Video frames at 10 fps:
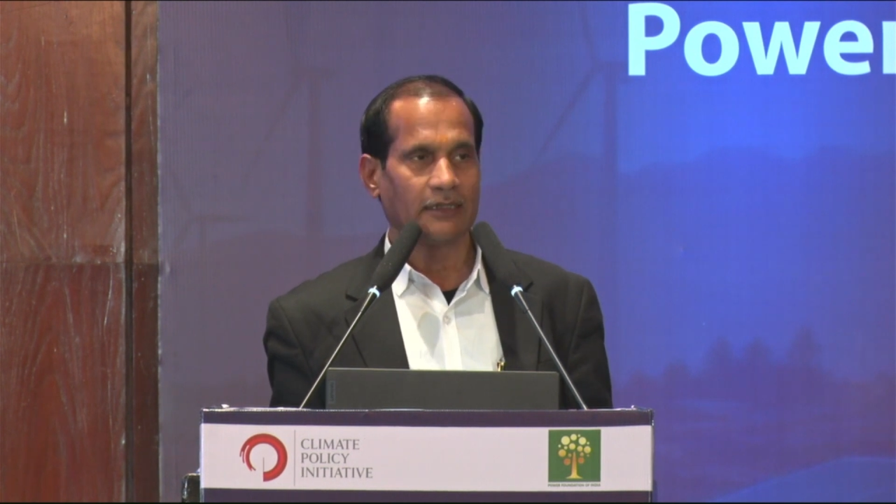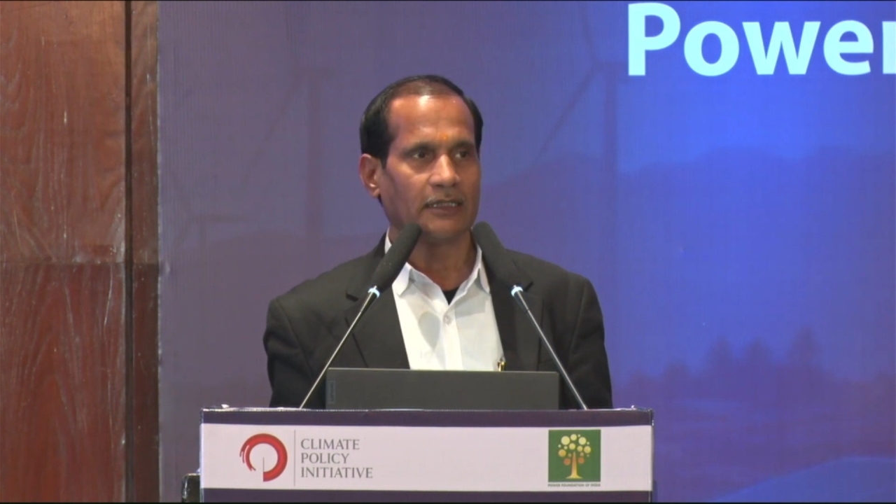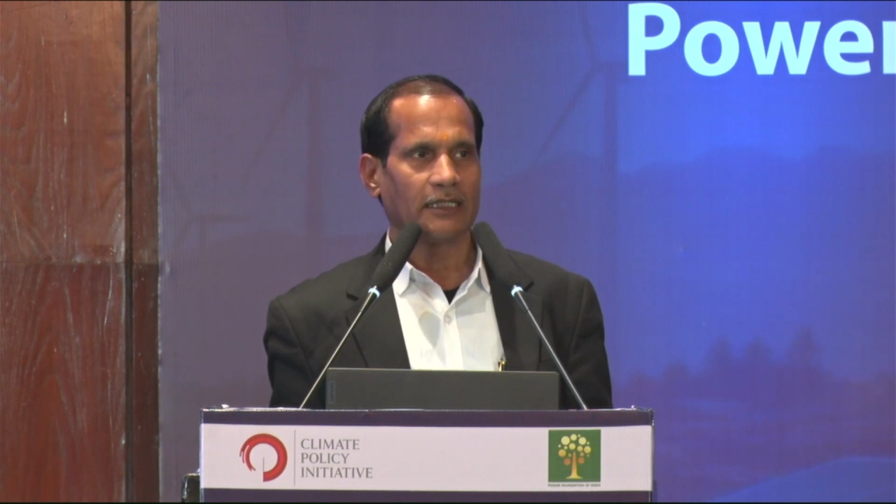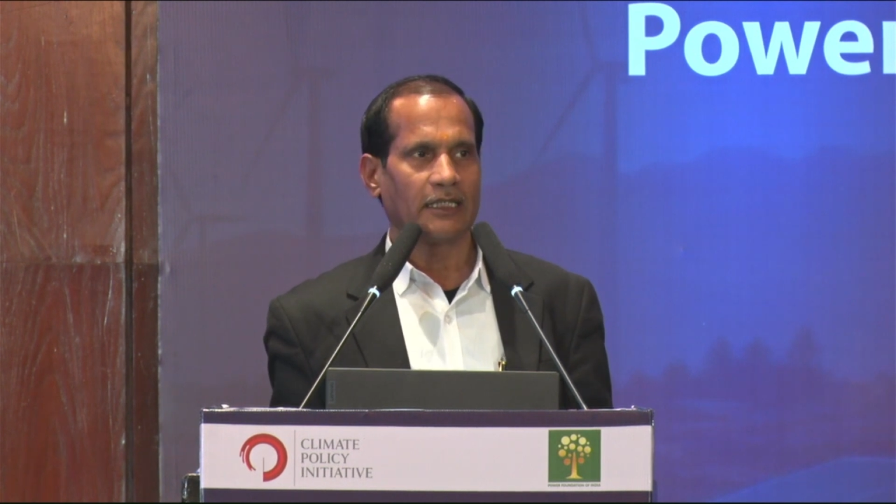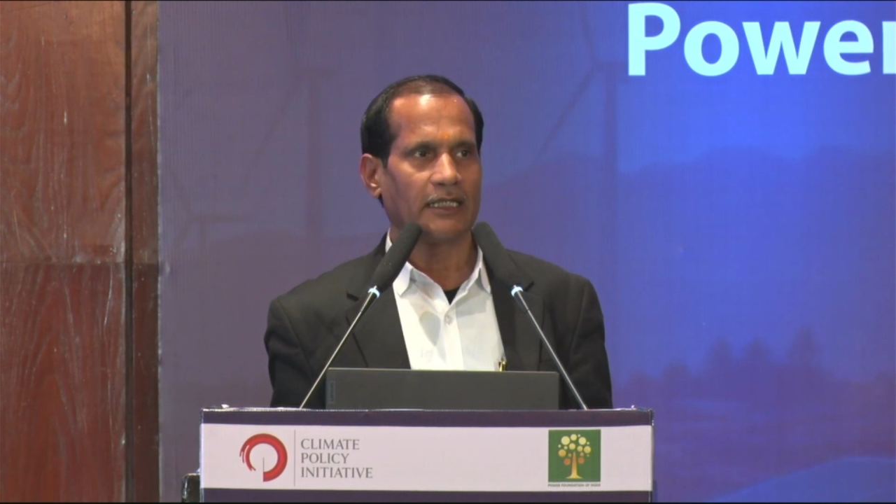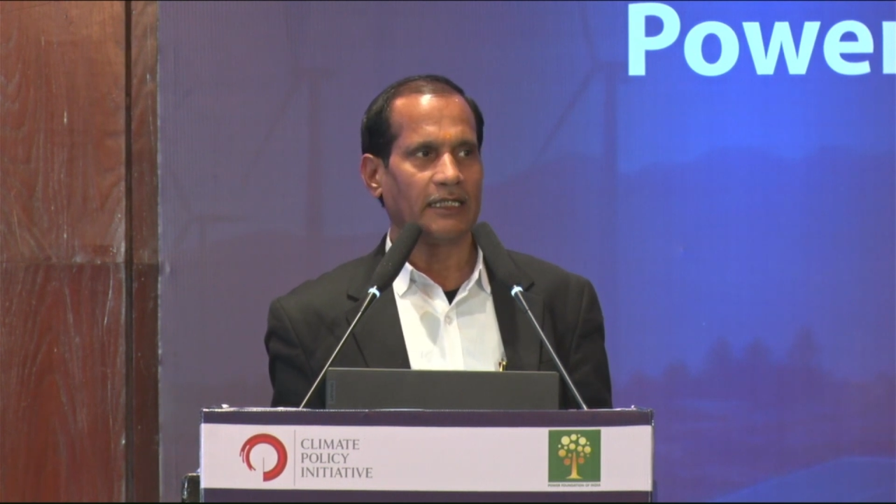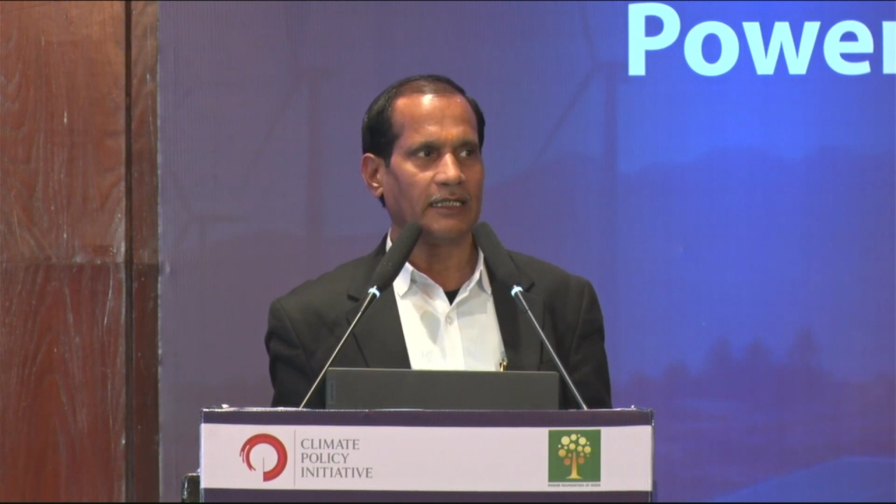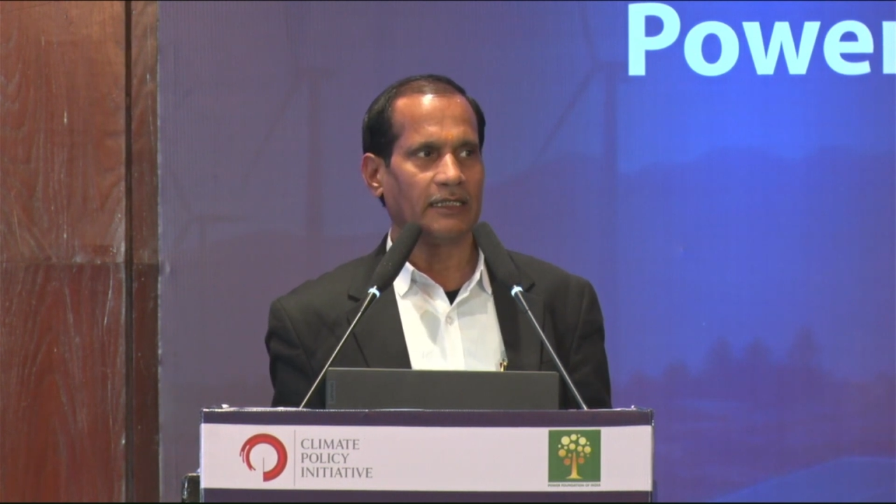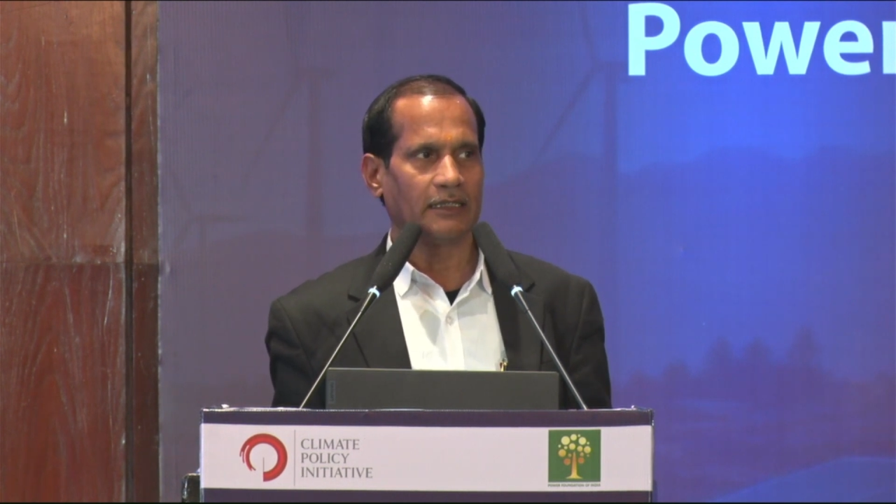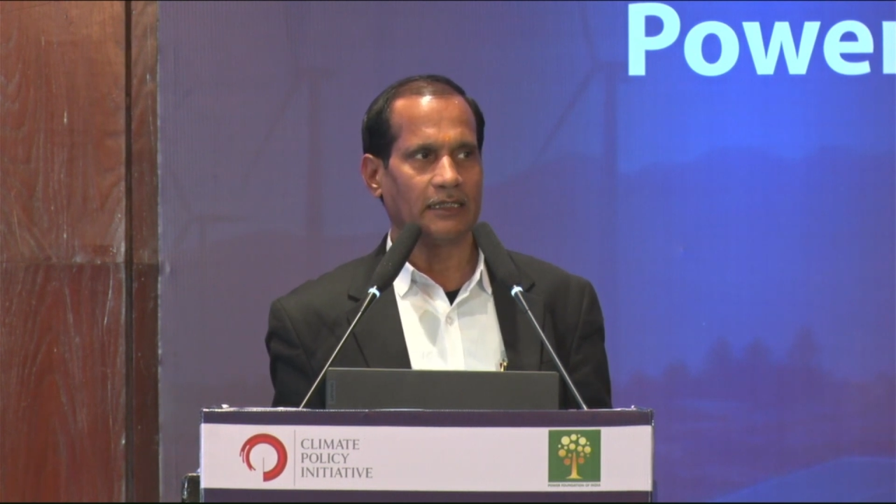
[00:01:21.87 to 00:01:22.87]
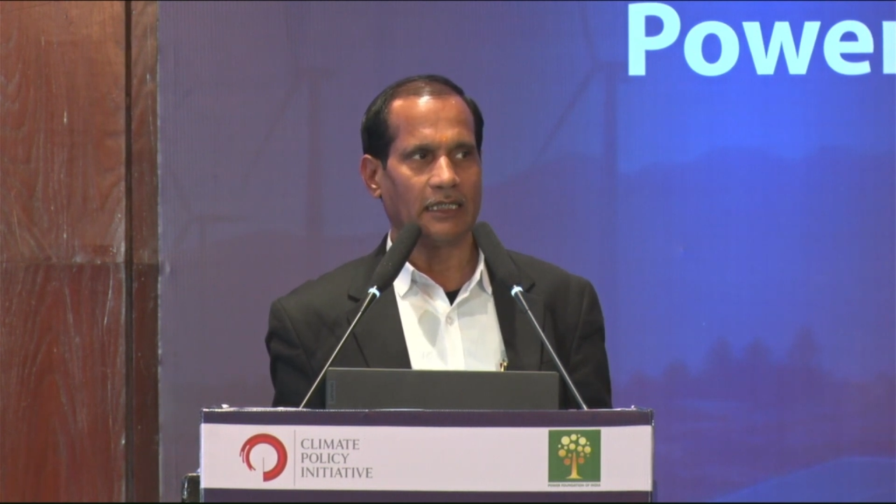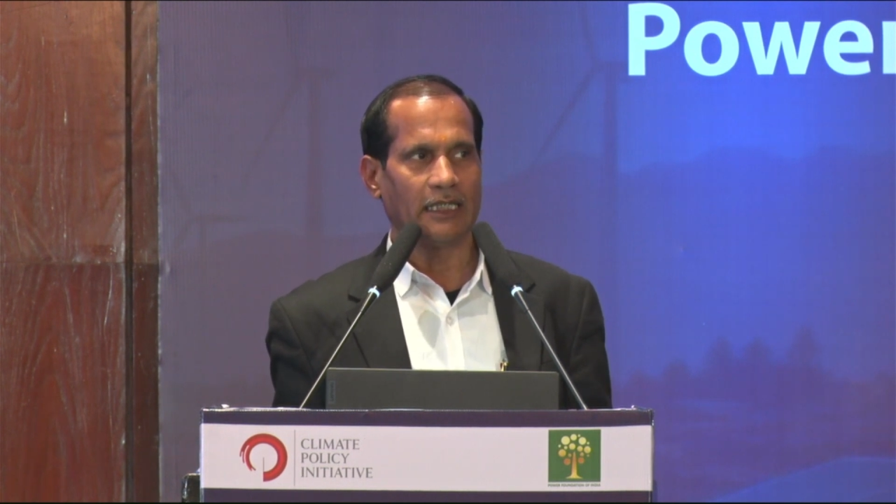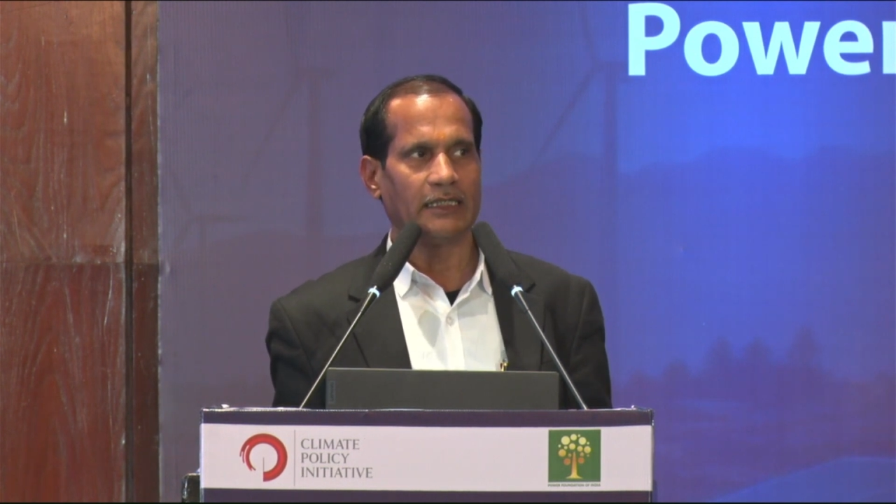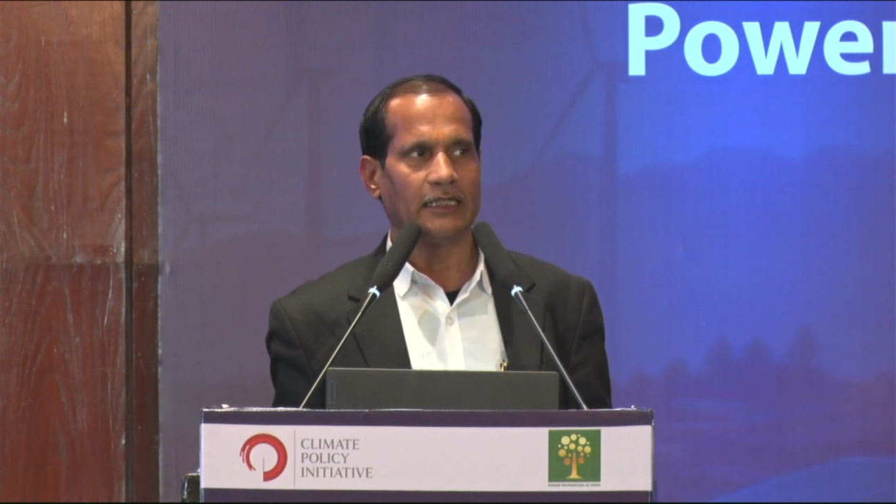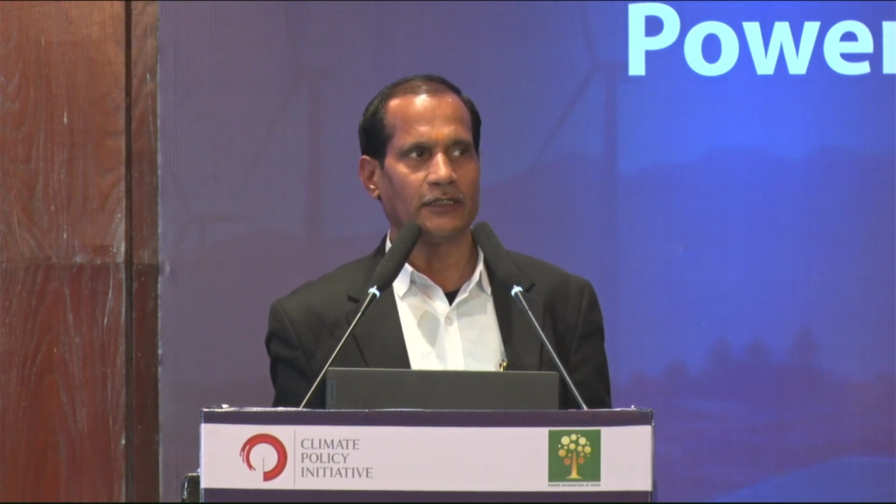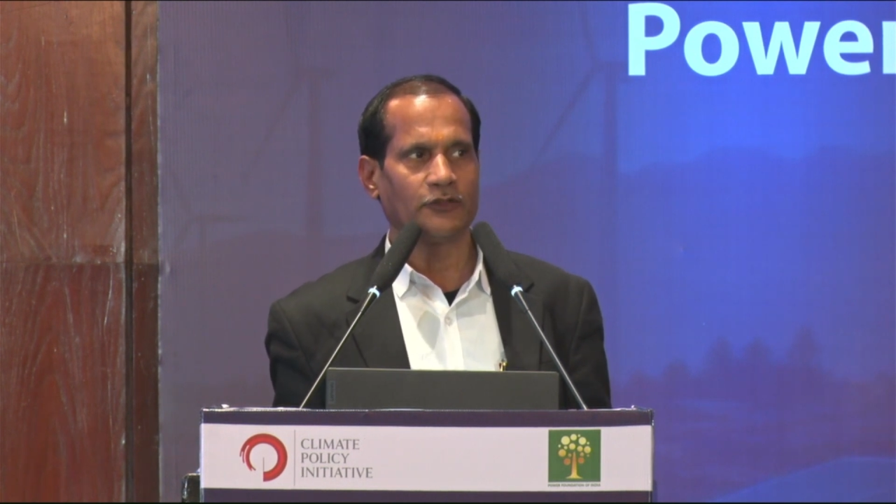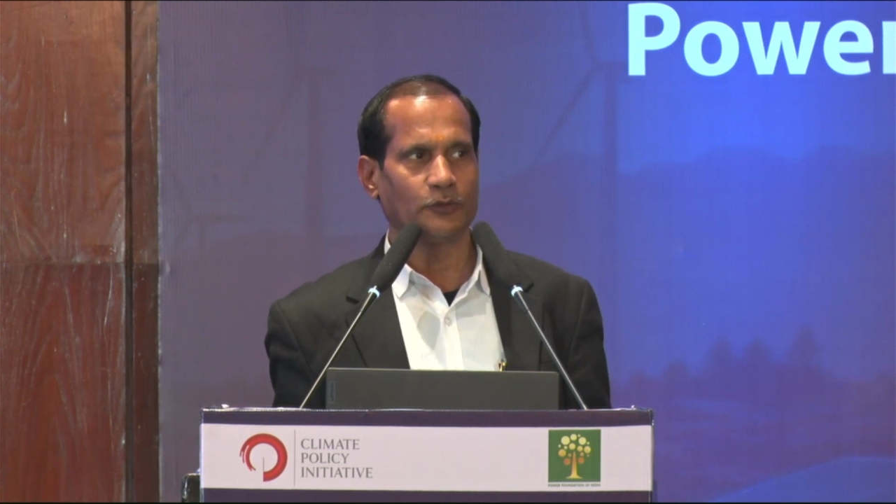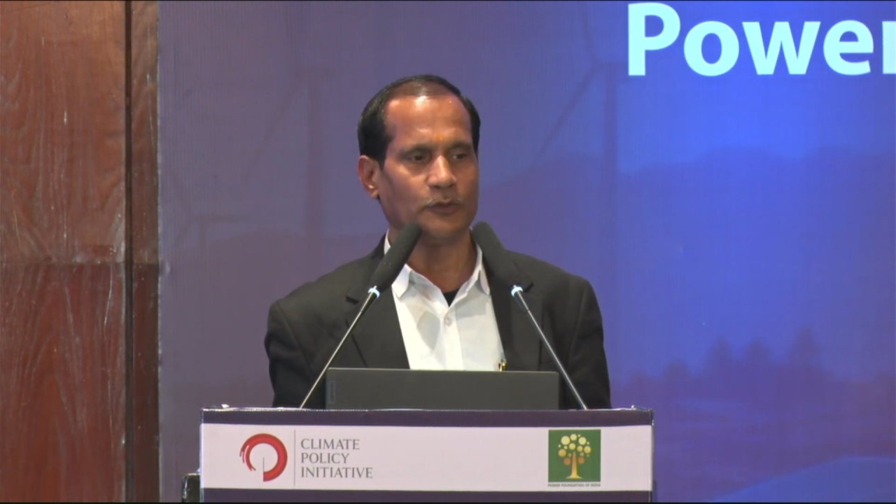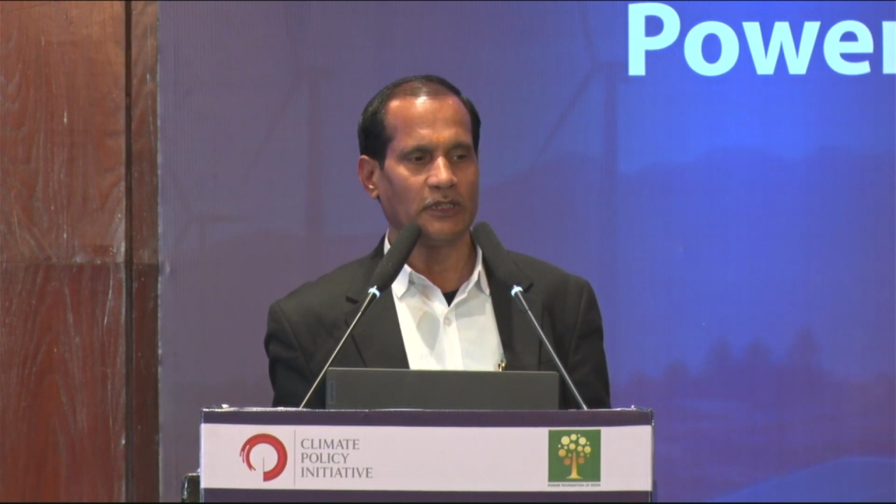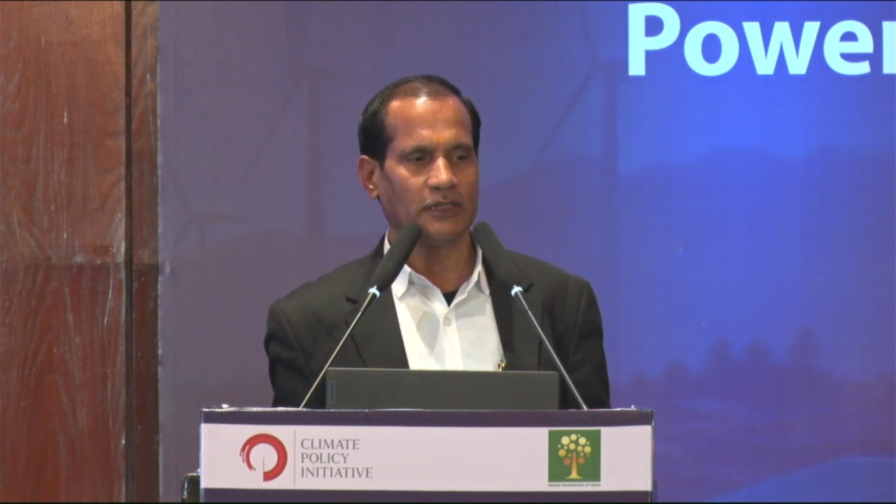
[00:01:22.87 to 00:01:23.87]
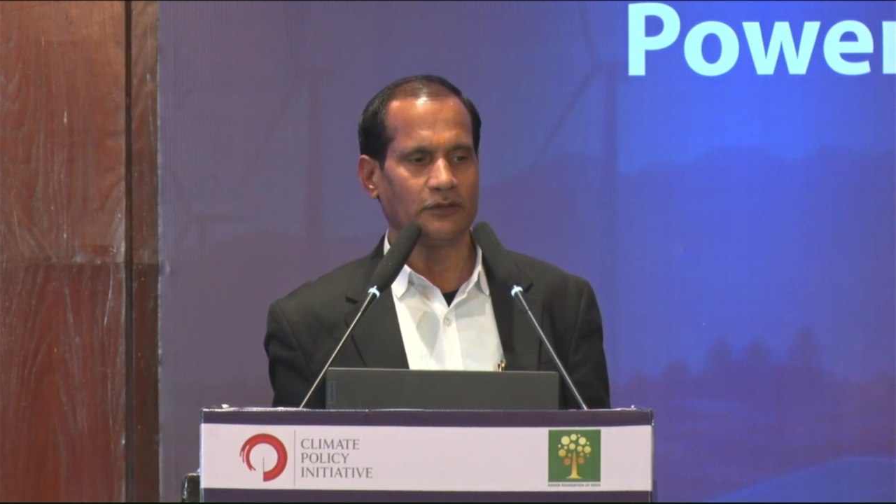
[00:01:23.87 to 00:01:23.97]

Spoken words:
And I also want